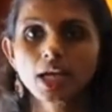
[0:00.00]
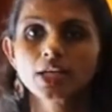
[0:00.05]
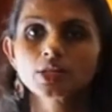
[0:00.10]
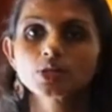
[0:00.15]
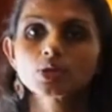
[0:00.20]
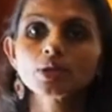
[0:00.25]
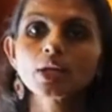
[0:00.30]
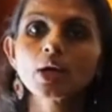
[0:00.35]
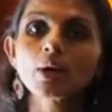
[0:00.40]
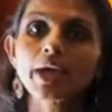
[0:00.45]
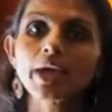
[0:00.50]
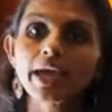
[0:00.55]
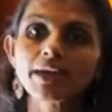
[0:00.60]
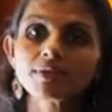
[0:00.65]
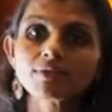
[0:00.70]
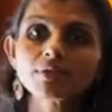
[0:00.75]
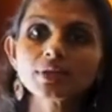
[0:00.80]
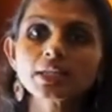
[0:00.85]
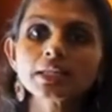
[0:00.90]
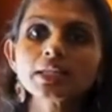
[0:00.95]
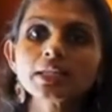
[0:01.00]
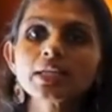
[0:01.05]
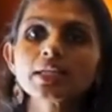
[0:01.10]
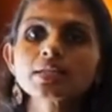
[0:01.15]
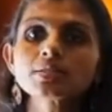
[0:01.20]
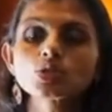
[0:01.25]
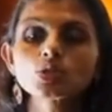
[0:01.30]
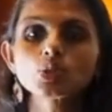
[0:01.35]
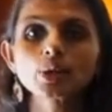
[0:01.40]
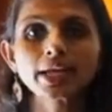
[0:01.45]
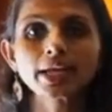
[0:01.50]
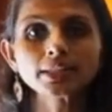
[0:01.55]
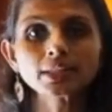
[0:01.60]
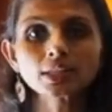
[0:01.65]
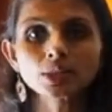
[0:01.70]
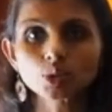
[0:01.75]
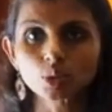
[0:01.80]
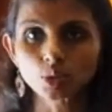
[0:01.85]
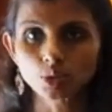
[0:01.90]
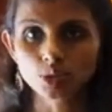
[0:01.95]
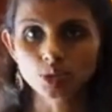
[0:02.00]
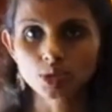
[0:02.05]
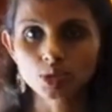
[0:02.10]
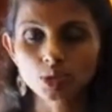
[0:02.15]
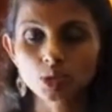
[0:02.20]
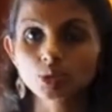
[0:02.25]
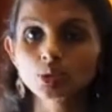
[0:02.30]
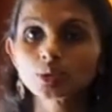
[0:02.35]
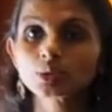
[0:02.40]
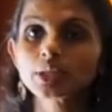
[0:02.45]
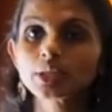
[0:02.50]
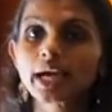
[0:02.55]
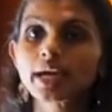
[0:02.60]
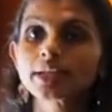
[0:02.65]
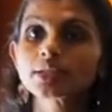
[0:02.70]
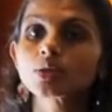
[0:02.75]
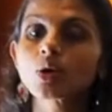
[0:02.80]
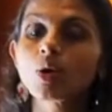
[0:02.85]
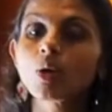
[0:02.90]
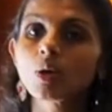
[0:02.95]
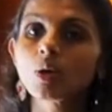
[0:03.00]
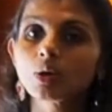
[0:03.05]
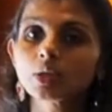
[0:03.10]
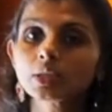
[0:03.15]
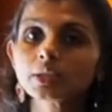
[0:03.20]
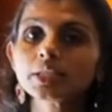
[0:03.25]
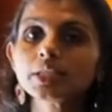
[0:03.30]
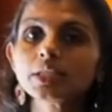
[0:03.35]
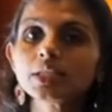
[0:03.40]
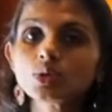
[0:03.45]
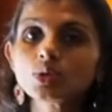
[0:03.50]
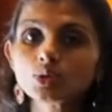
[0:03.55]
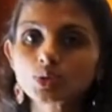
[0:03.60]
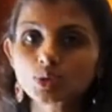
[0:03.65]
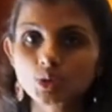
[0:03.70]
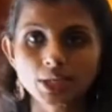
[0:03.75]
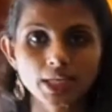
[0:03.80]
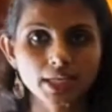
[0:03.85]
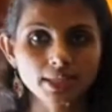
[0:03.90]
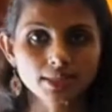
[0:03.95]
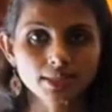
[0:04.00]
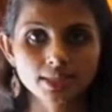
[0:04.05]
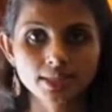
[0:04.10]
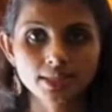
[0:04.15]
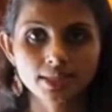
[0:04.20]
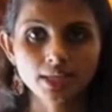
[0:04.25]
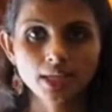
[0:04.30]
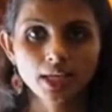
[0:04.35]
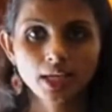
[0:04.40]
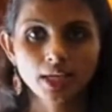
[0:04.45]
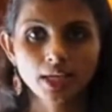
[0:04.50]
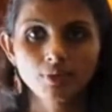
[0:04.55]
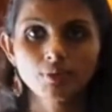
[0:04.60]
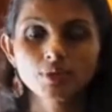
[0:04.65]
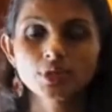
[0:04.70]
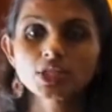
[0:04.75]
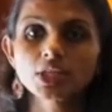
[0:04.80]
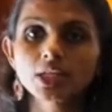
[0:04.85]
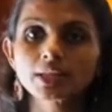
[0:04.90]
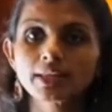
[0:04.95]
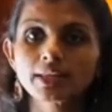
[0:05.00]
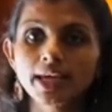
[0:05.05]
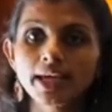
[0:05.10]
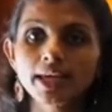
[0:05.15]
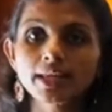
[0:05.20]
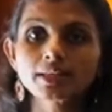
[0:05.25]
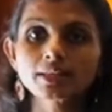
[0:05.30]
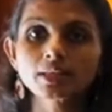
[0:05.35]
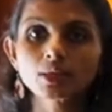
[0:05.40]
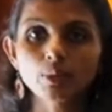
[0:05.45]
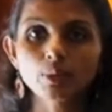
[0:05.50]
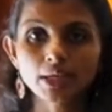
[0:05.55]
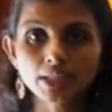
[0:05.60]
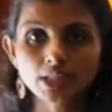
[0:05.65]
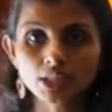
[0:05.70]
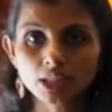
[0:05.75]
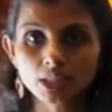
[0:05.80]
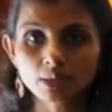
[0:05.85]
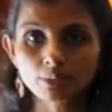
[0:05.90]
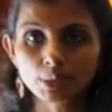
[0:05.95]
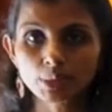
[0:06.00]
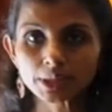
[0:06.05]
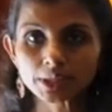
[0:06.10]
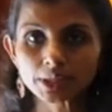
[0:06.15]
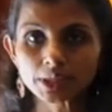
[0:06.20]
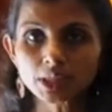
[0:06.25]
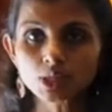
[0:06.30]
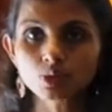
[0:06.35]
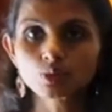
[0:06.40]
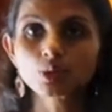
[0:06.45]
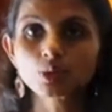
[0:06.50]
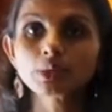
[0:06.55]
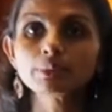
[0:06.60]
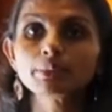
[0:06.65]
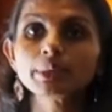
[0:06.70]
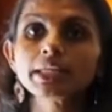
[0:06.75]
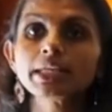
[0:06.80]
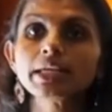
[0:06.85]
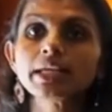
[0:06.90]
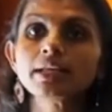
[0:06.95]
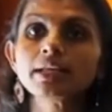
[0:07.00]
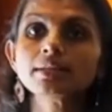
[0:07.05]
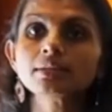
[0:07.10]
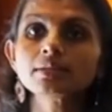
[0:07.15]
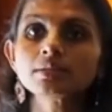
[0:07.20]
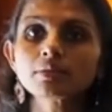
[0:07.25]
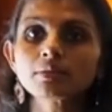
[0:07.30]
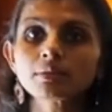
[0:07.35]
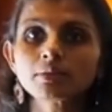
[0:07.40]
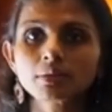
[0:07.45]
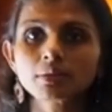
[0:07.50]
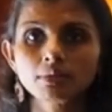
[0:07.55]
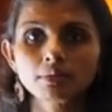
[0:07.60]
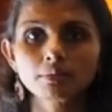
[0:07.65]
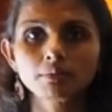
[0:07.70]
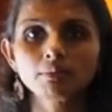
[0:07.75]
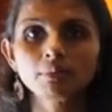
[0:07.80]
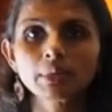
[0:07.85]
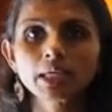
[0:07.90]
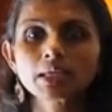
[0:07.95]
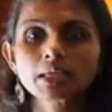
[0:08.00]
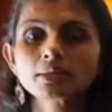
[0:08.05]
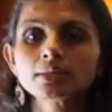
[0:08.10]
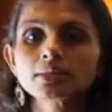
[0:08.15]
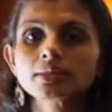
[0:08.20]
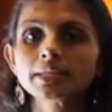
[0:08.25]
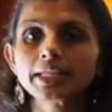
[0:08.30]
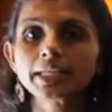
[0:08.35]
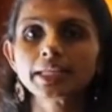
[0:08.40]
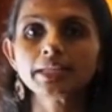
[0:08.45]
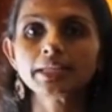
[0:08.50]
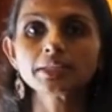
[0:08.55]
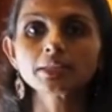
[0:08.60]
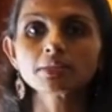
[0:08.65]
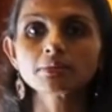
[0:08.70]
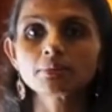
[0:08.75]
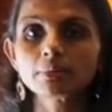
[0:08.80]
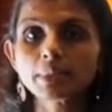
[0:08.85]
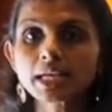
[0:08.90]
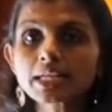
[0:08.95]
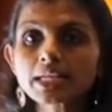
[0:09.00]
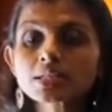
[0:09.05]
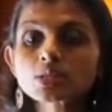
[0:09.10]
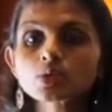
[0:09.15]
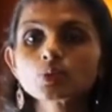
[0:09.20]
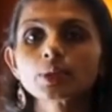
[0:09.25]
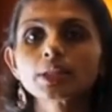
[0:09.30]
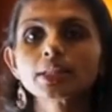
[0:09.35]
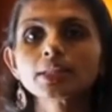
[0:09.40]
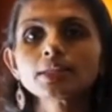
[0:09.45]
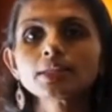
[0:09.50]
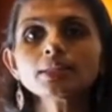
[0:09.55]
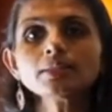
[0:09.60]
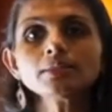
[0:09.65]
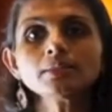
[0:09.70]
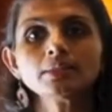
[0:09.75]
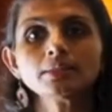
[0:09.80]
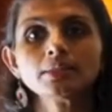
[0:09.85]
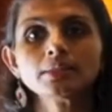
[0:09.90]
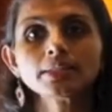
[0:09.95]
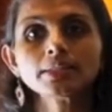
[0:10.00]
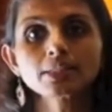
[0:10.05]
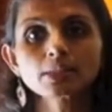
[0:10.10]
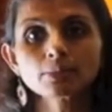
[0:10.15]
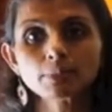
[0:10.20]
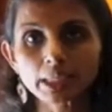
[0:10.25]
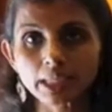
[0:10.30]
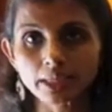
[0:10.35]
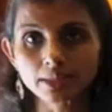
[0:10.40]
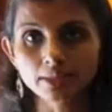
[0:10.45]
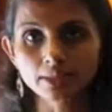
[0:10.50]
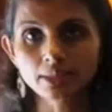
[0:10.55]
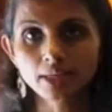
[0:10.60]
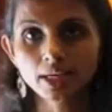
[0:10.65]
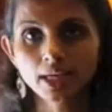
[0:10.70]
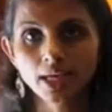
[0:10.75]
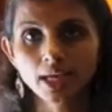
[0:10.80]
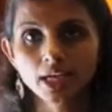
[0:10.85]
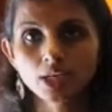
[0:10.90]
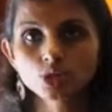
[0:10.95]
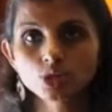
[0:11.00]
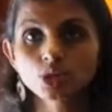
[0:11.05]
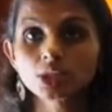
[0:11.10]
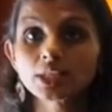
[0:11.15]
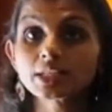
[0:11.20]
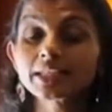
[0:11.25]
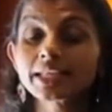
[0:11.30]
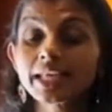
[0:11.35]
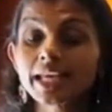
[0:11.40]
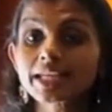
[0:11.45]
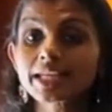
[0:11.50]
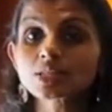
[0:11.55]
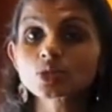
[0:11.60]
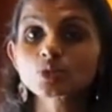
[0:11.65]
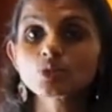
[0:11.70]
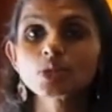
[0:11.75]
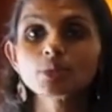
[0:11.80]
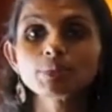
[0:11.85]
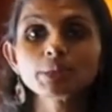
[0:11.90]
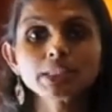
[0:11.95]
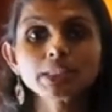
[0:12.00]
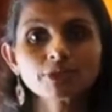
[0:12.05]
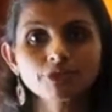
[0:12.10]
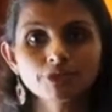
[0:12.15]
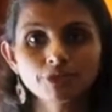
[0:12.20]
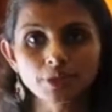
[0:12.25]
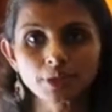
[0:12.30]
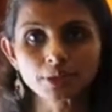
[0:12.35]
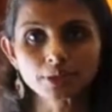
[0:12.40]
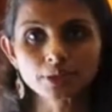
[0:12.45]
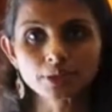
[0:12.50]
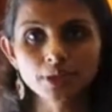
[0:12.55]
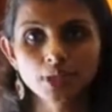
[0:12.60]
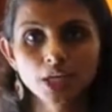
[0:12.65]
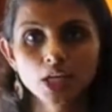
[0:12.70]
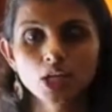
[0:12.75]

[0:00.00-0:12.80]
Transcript: So now everything is together cooked so that all the nutrients which are there in the vegetables will be intermingled and intermixed with the little millet. So the taste will be different.